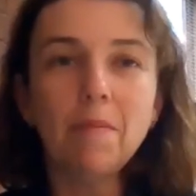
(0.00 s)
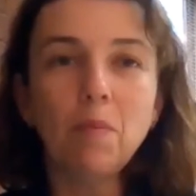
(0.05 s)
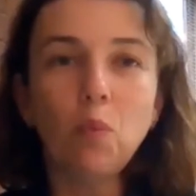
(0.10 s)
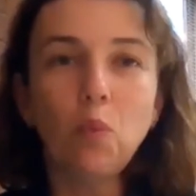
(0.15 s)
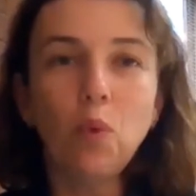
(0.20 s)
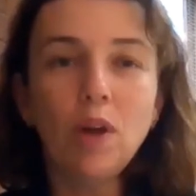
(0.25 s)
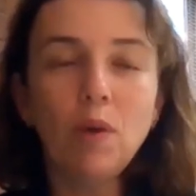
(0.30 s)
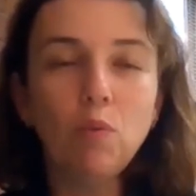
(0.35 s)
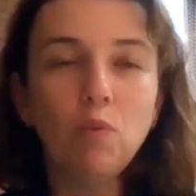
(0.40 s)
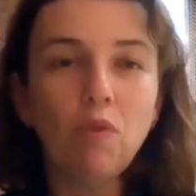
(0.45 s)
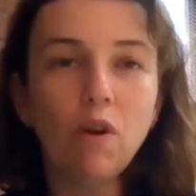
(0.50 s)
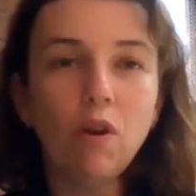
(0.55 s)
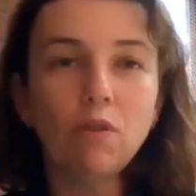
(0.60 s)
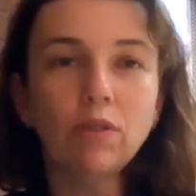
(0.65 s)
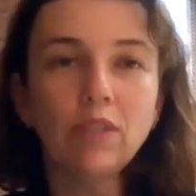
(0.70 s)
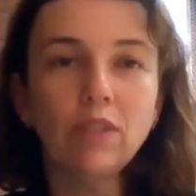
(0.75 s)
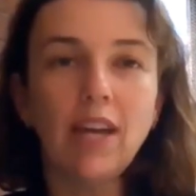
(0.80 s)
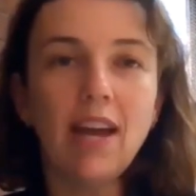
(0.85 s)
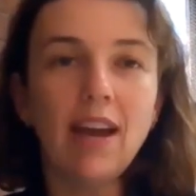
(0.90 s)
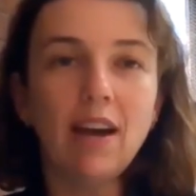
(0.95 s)
We
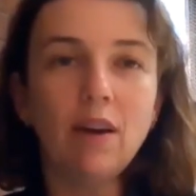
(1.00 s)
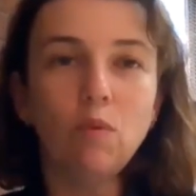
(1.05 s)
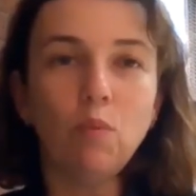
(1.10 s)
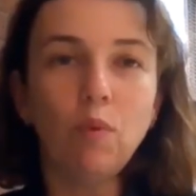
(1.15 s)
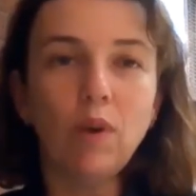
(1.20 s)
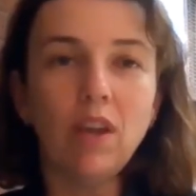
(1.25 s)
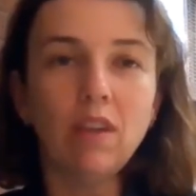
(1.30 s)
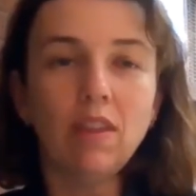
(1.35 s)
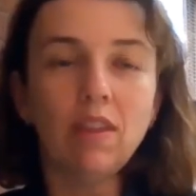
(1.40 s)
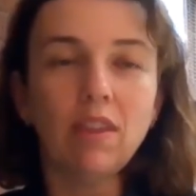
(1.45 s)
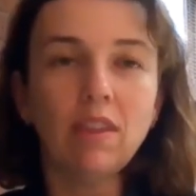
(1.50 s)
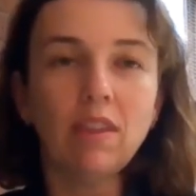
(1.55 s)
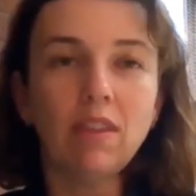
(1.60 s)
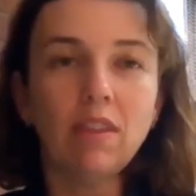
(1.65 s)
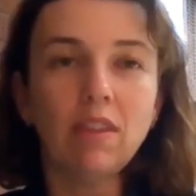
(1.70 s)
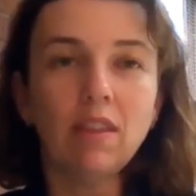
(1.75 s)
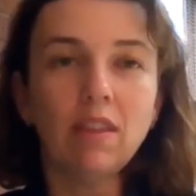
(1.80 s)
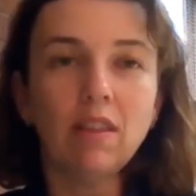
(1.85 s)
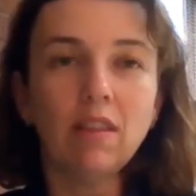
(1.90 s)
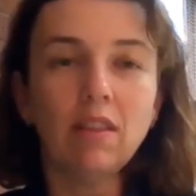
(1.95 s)
rolled out with
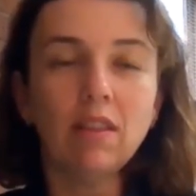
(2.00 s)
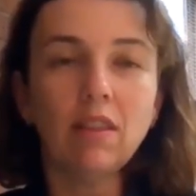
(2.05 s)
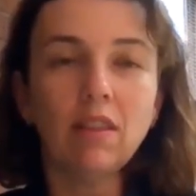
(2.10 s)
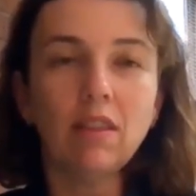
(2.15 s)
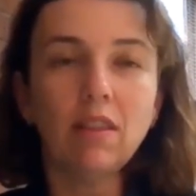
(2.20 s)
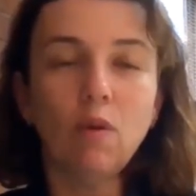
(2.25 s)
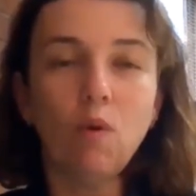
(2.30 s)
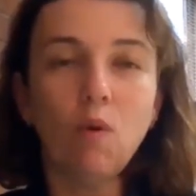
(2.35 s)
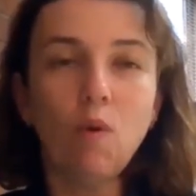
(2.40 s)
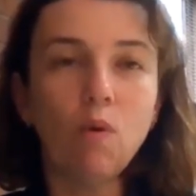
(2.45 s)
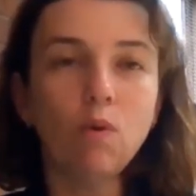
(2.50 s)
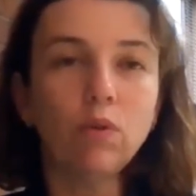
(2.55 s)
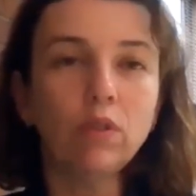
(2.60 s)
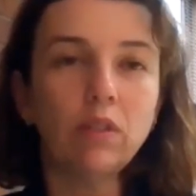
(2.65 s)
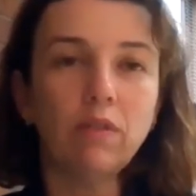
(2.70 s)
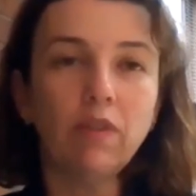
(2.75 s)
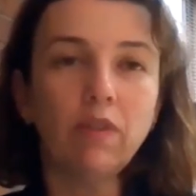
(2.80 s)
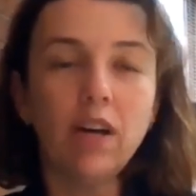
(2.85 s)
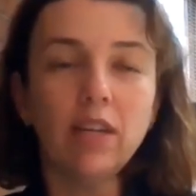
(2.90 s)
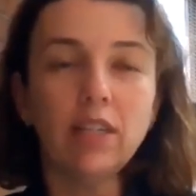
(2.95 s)
all
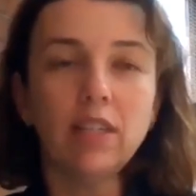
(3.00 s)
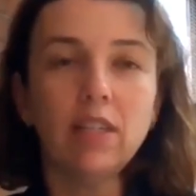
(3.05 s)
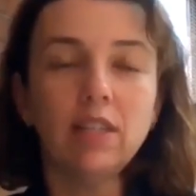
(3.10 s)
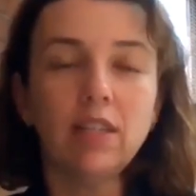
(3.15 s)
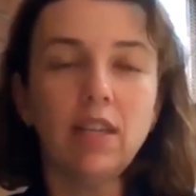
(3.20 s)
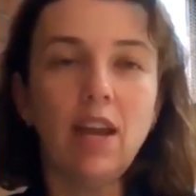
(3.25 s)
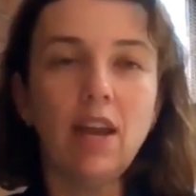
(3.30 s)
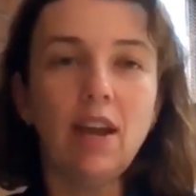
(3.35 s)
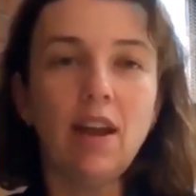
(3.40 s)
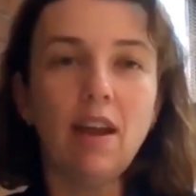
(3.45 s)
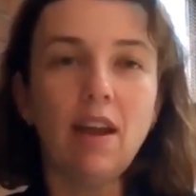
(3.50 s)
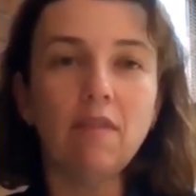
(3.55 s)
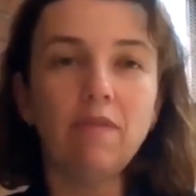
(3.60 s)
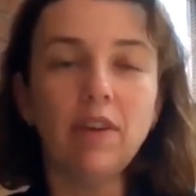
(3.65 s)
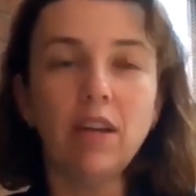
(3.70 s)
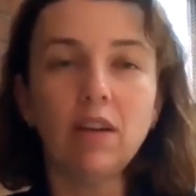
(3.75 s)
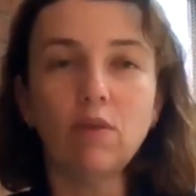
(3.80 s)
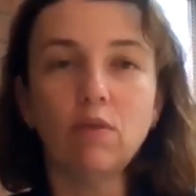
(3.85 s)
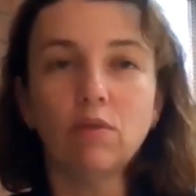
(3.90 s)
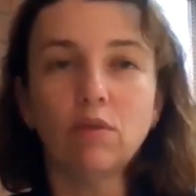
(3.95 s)
devices in our
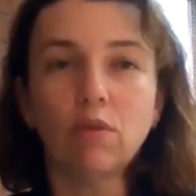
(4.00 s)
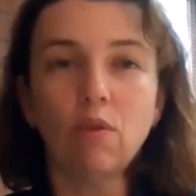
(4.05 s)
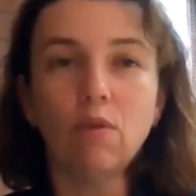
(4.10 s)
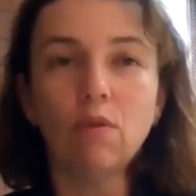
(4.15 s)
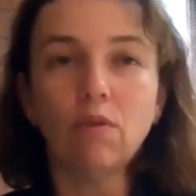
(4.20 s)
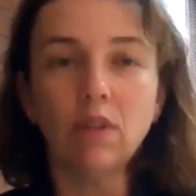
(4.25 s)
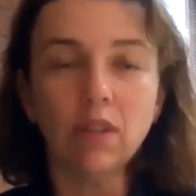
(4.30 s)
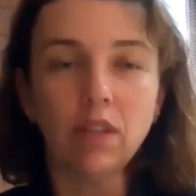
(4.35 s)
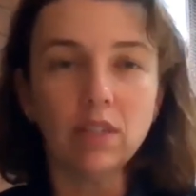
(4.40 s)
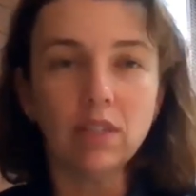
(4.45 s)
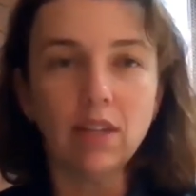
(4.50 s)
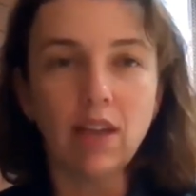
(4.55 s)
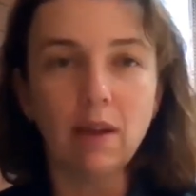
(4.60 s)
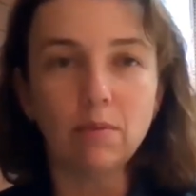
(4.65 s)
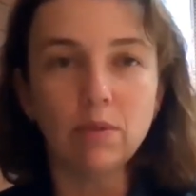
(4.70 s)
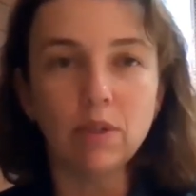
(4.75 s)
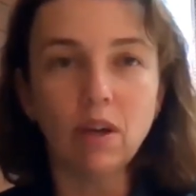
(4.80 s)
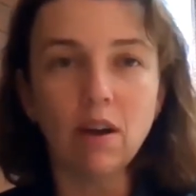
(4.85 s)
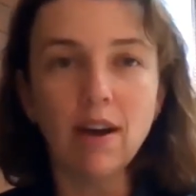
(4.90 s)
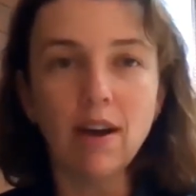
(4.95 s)
vehicles all at the
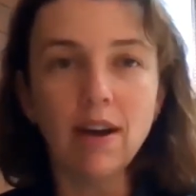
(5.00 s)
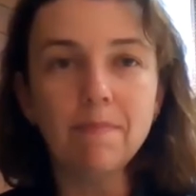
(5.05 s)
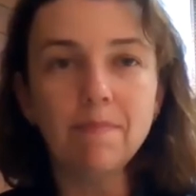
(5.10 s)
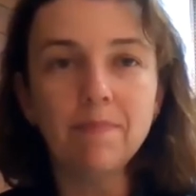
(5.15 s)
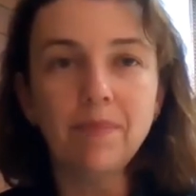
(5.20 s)
same time.